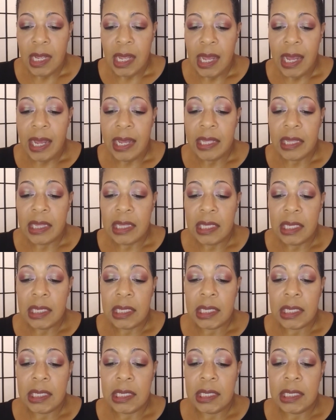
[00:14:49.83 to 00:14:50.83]
I
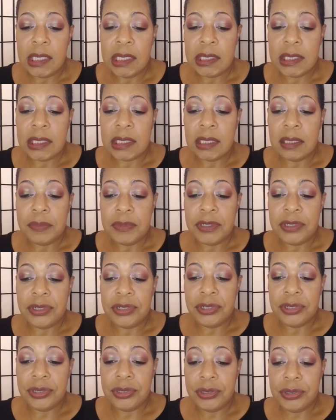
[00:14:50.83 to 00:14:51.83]
think it's up to
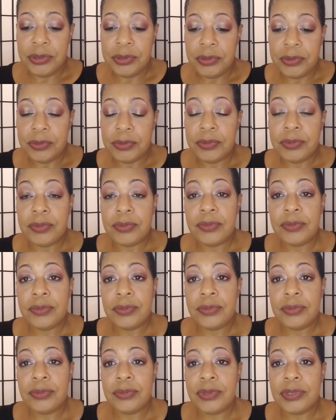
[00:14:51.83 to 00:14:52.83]
you
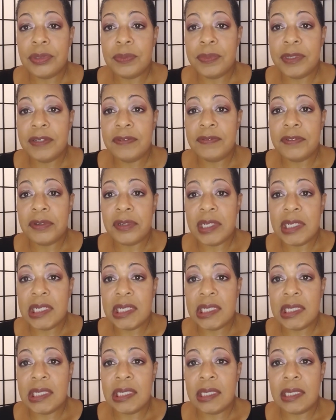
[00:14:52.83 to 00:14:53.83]
to be
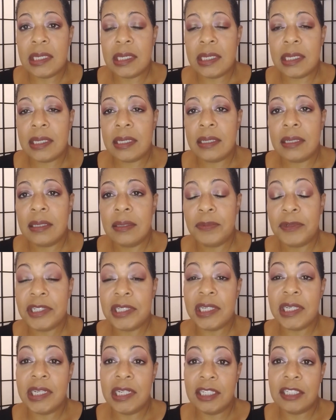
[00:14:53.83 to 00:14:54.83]
realistic, well,
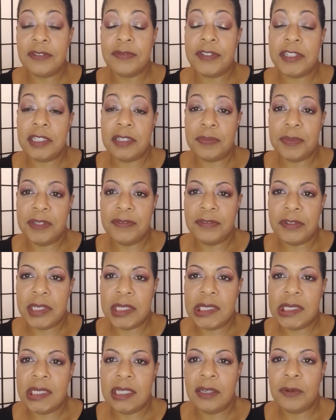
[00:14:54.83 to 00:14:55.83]
to each of us to be
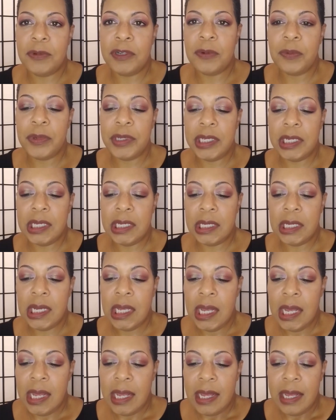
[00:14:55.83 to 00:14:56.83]
realistic in what we
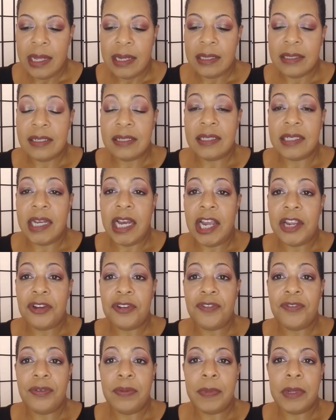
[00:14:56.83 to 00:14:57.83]

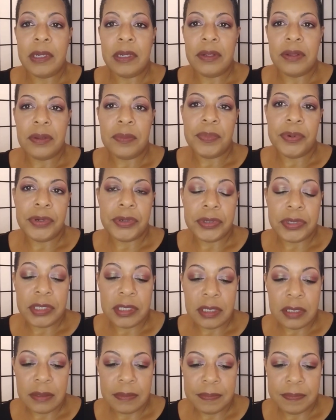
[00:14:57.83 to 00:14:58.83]
desire from another
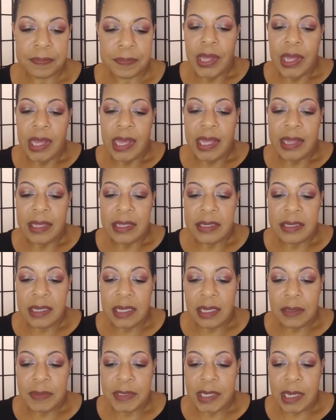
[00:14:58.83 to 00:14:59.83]
person. At the
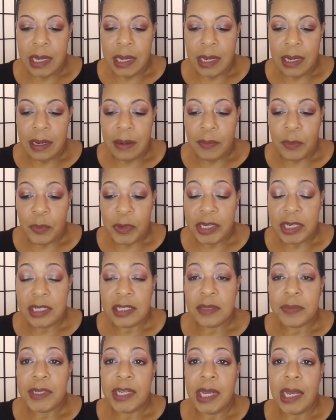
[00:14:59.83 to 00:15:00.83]
same time, we
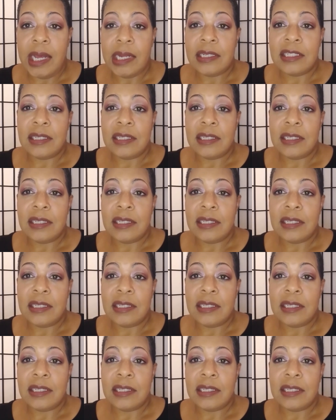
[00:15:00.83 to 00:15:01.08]
need to be honest